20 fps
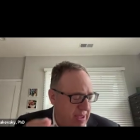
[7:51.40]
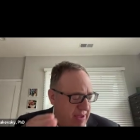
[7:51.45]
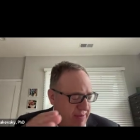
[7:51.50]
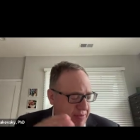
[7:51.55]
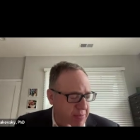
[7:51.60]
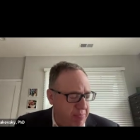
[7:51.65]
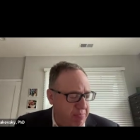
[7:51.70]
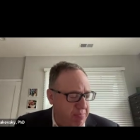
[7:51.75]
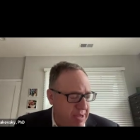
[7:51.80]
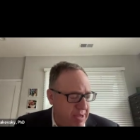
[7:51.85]

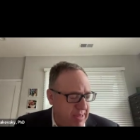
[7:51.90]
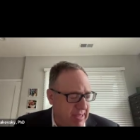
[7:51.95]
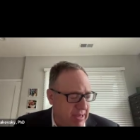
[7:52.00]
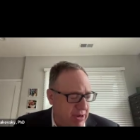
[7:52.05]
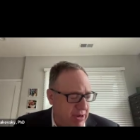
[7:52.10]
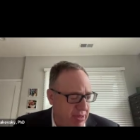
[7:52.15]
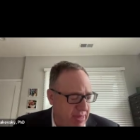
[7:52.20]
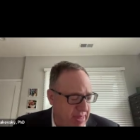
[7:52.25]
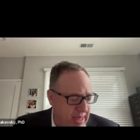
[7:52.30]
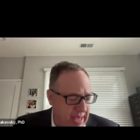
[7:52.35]
having been
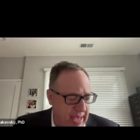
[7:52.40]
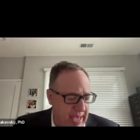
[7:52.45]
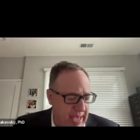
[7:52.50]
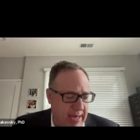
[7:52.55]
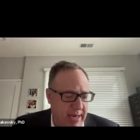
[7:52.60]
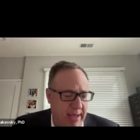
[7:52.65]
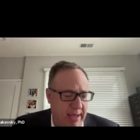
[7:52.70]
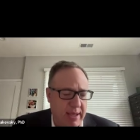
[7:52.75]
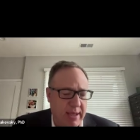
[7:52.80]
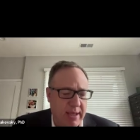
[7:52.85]
there
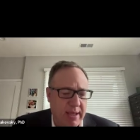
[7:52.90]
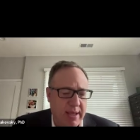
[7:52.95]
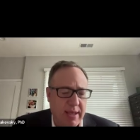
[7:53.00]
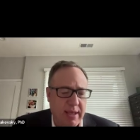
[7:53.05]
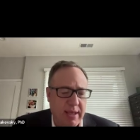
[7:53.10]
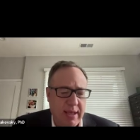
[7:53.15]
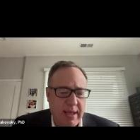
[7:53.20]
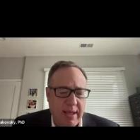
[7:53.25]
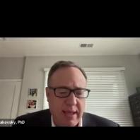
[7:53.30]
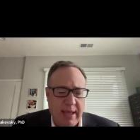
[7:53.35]
then,
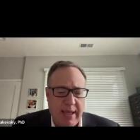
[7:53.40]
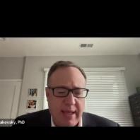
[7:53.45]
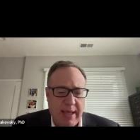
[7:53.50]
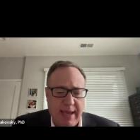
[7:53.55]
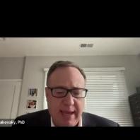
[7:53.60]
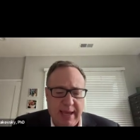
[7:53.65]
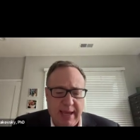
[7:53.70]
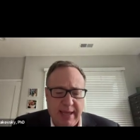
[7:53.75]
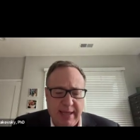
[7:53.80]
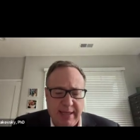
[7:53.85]

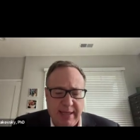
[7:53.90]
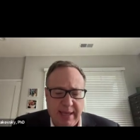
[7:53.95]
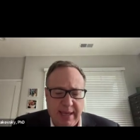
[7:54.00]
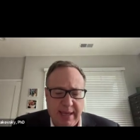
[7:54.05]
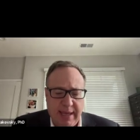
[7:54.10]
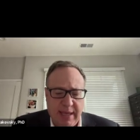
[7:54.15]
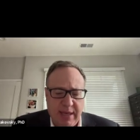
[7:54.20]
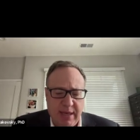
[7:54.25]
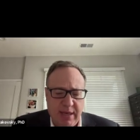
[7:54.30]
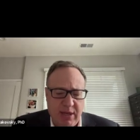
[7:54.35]
and
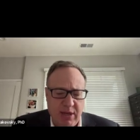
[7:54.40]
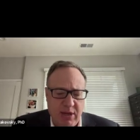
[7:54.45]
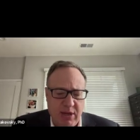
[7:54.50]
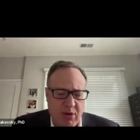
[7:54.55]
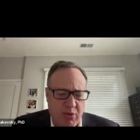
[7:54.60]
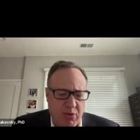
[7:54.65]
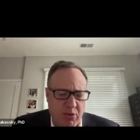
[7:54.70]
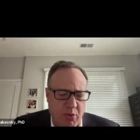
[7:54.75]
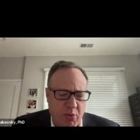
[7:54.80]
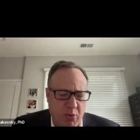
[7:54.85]
then
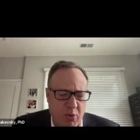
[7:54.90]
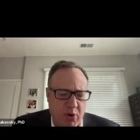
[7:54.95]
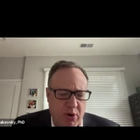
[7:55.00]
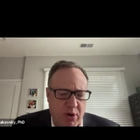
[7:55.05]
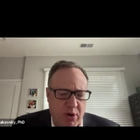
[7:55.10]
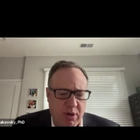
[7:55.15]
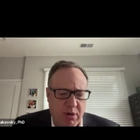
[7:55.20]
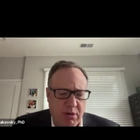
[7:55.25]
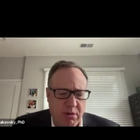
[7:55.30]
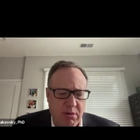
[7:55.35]
the
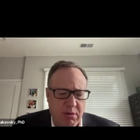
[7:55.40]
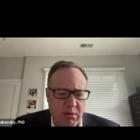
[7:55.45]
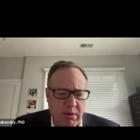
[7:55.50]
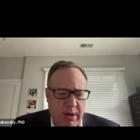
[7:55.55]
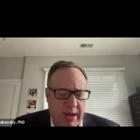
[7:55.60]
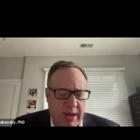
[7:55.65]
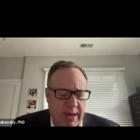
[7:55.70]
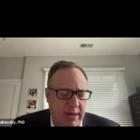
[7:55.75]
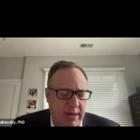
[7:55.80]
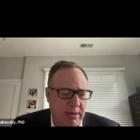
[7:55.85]
war
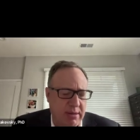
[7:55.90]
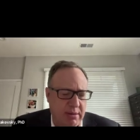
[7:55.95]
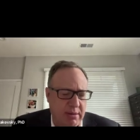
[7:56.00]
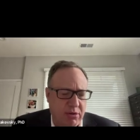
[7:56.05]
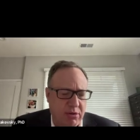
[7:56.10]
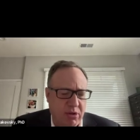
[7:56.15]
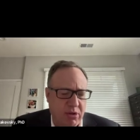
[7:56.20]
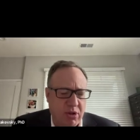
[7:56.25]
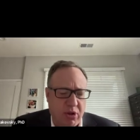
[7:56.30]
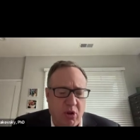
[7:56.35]

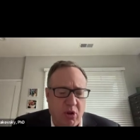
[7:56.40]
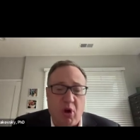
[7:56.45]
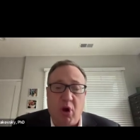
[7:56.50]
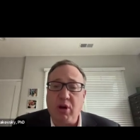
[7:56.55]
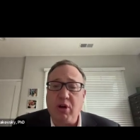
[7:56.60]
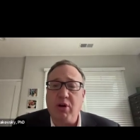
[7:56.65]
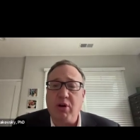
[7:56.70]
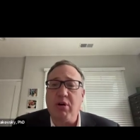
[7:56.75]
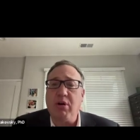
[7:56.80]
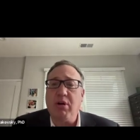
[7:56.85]
took
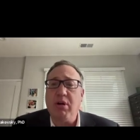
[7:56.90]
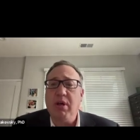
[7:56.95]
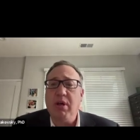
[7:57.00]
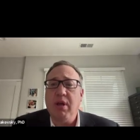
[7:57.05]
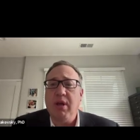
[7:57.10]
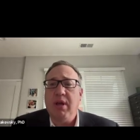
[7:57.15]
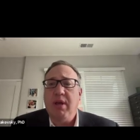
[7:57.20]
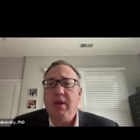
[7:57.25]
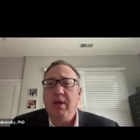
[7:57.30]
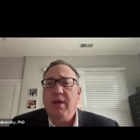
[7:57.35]
longer
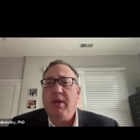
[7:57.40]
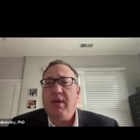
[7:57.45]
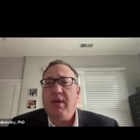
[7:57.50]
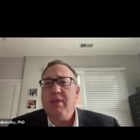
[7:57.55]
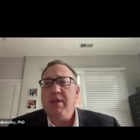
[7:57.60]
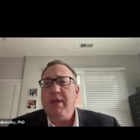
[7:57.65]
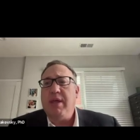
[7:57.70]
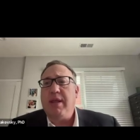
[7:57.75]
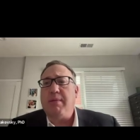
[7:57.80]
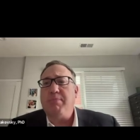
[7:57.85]

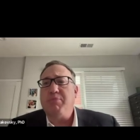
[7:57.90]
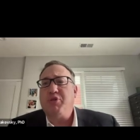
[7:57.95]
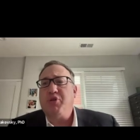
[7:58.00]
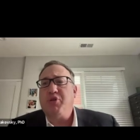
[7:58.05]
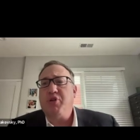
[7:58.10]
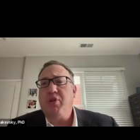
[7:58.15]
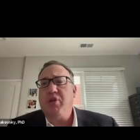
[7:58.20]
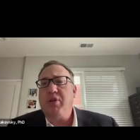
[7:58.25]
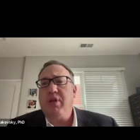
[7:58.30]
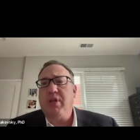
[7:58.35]
than I'm
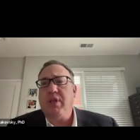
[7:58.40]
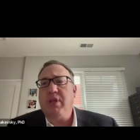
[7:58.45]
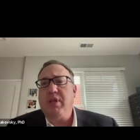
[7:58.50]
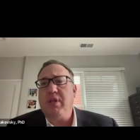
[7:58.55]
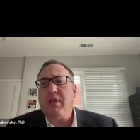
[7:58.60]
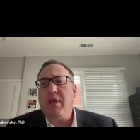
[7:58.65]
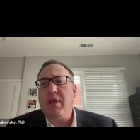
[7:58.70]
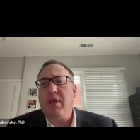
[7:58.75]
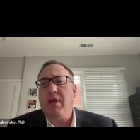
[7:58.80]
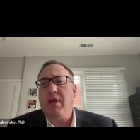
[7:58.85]
sure
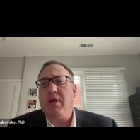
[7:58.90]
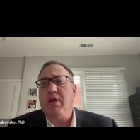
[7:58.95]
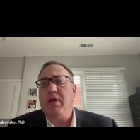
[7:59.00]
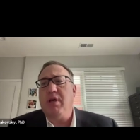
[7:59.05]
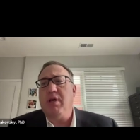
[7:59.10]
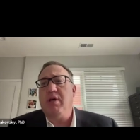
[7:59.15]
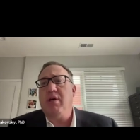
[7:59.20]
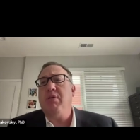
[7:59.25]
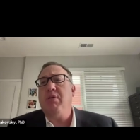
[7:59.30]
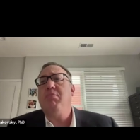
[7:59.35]
that
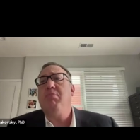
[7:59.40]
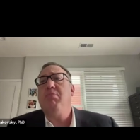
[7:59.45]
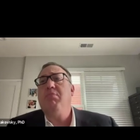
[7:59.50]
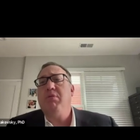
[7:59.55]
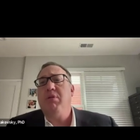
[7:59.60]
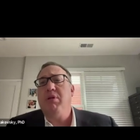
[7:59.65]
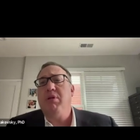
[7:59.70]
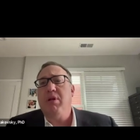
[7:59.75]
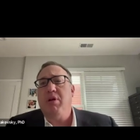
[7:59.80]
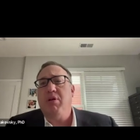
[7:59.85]
the
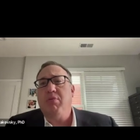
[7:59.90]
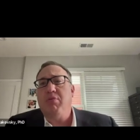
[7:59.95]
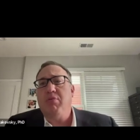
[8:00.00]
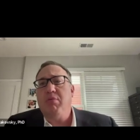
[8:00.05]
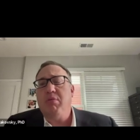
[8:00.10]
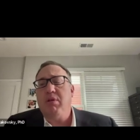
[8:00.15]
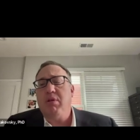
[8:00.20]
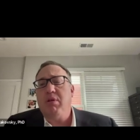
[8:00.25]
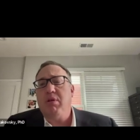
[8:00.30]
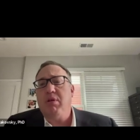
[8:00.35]

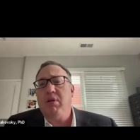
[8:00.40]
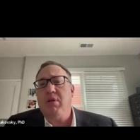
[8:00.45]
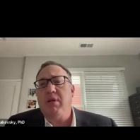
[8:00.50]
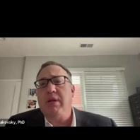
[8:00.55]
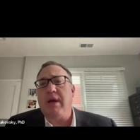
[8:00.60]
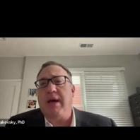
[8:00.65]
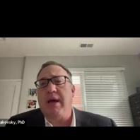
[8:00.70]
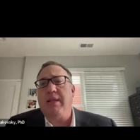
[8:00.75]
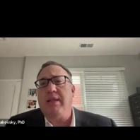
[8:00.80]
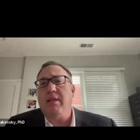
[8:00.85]

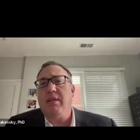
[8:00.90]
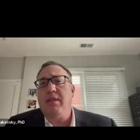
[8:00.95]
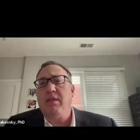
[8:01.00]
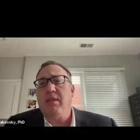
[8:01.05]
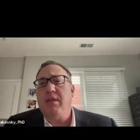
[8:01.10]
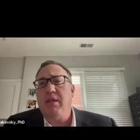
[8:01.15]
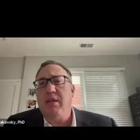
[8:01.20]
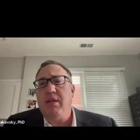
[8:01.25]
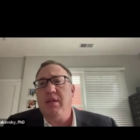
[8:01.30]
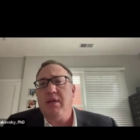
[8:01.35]

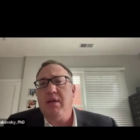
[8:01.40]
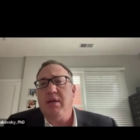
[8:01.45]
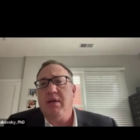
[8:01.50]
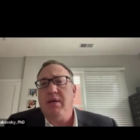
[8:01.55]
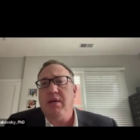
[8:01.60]
Gallant and